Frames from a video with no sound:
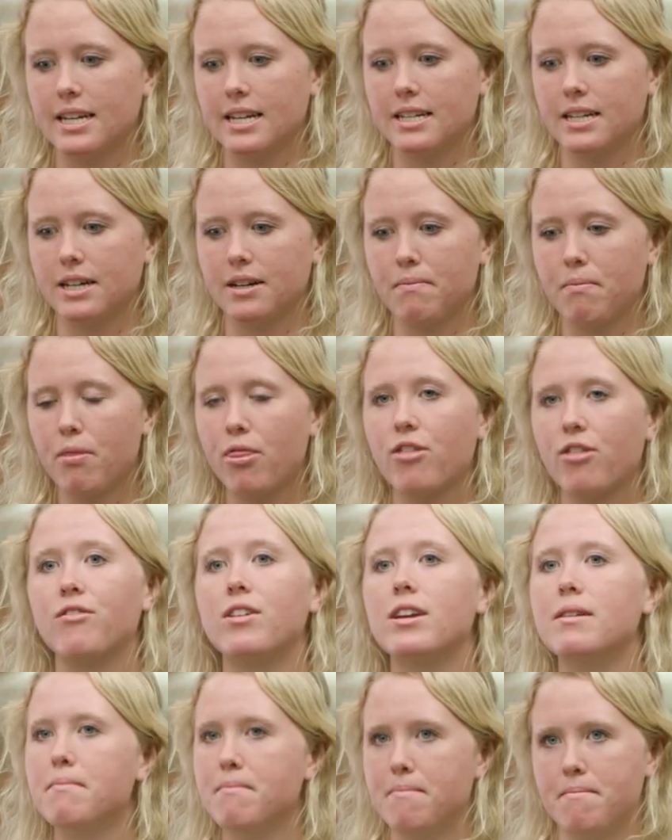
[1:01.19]
into
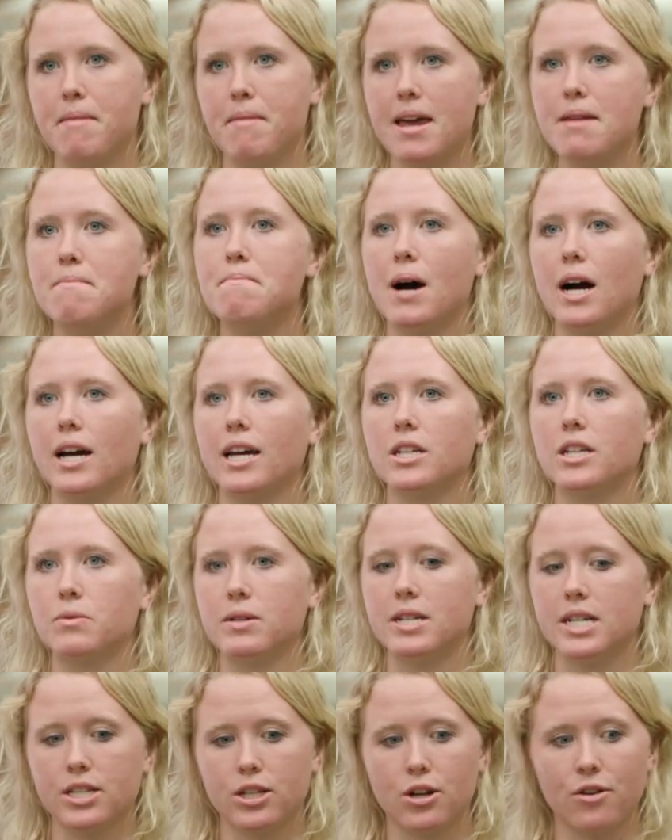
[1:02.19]
three main buckets,
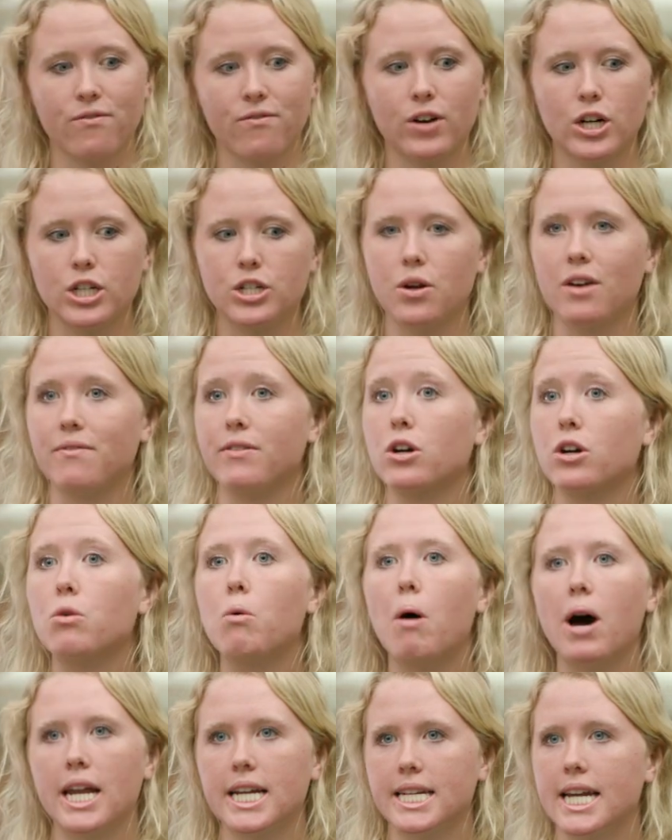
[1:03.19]
which is first you have your
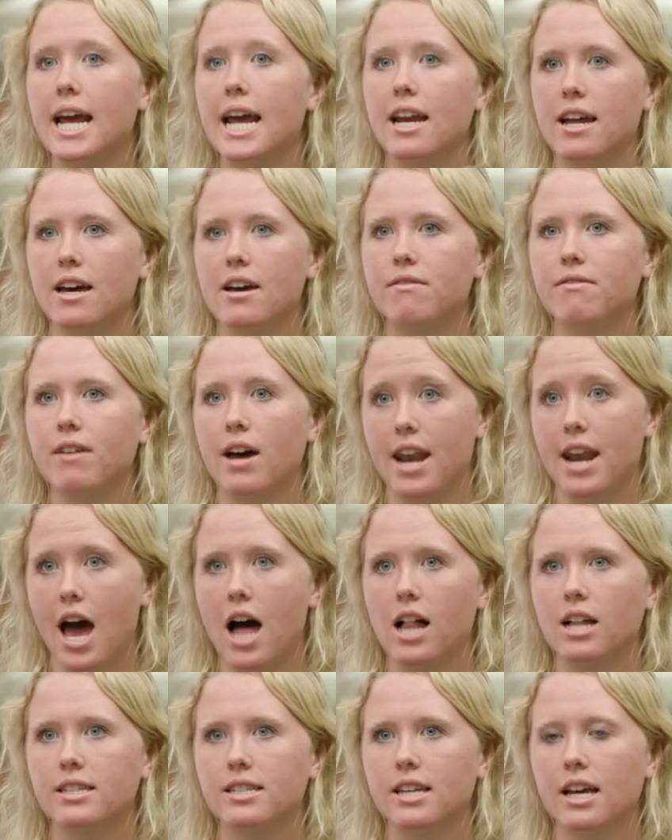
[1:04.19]
quantitative
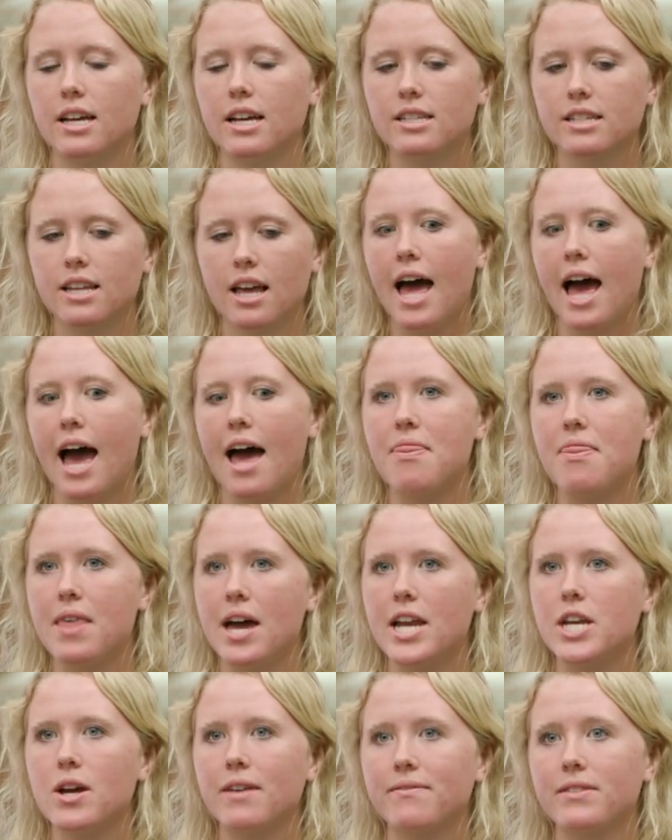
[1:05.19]
analysis, and
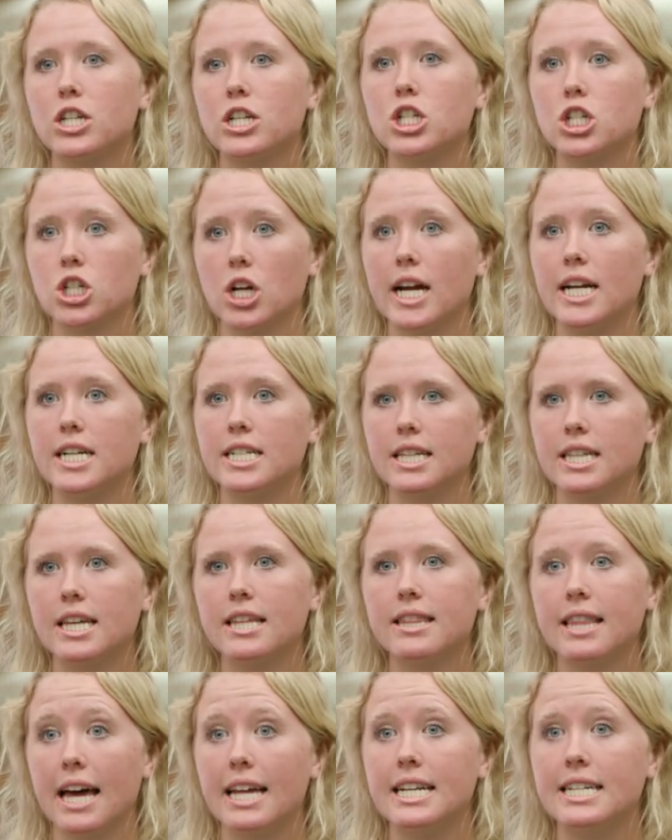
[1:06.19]
then you have to
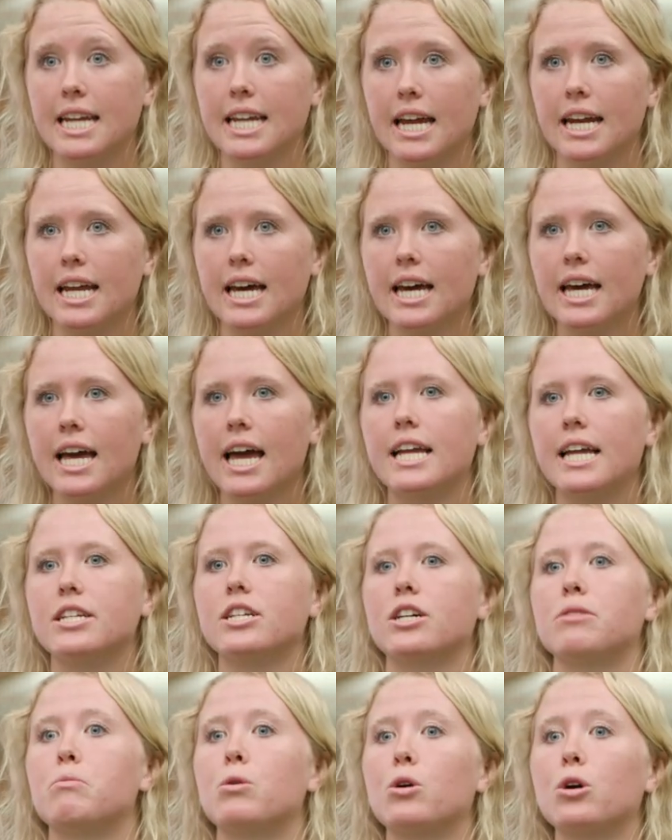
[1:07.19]
translate that data
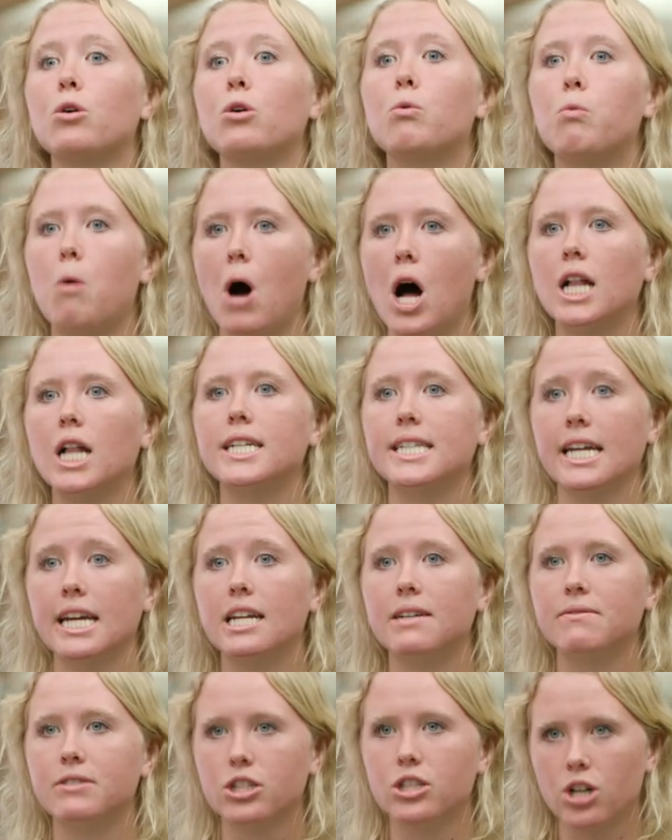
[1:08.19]
into a more
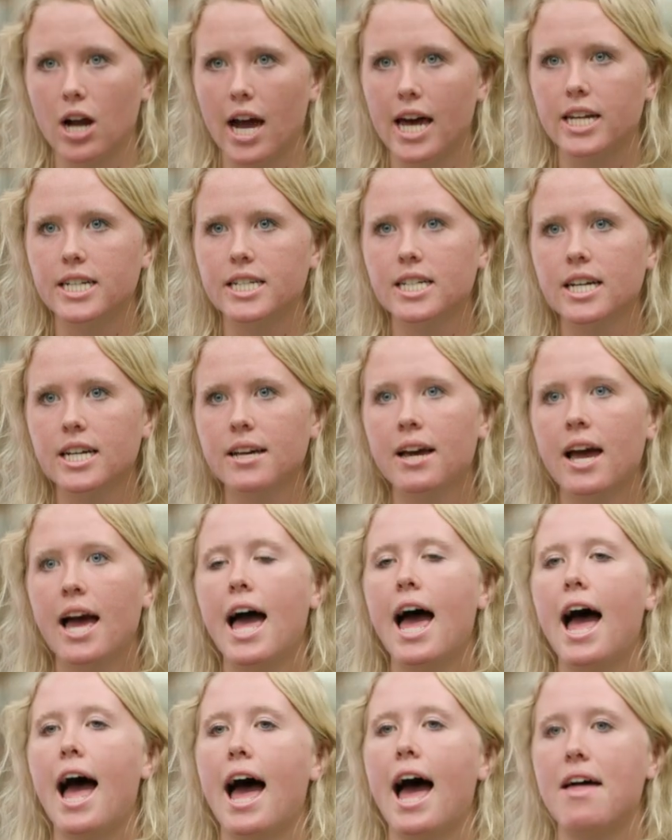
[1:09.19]
qualitative strategy,
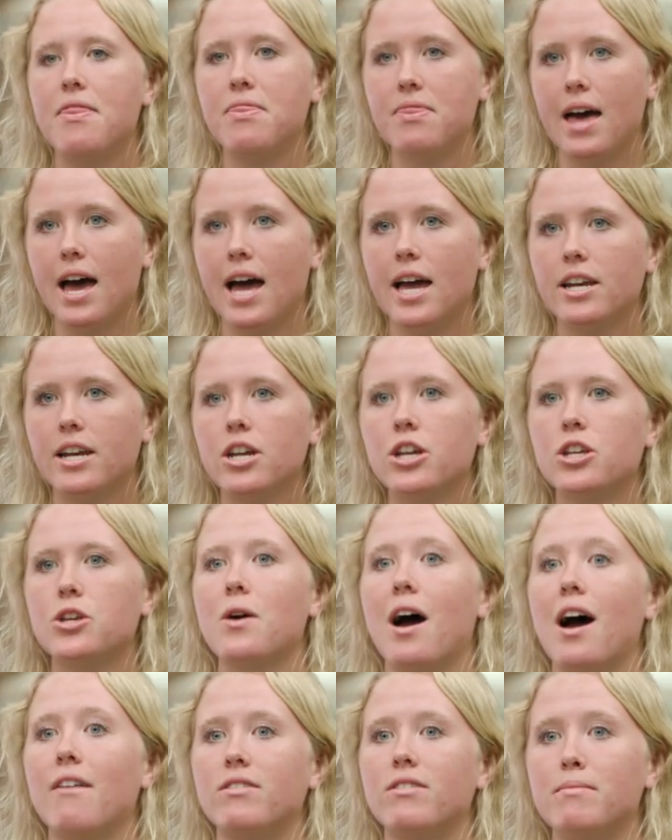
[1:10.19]
and then
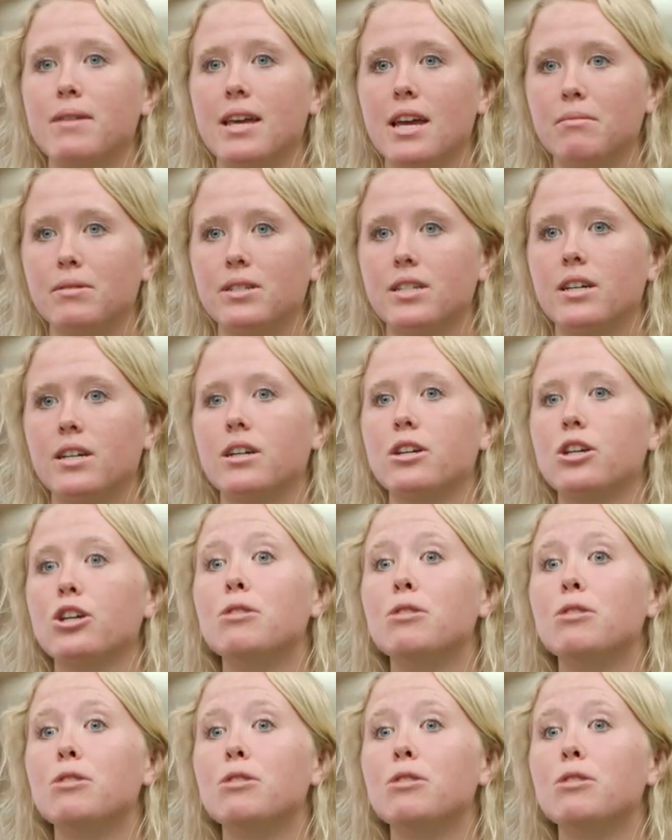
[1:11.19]
you have to be able to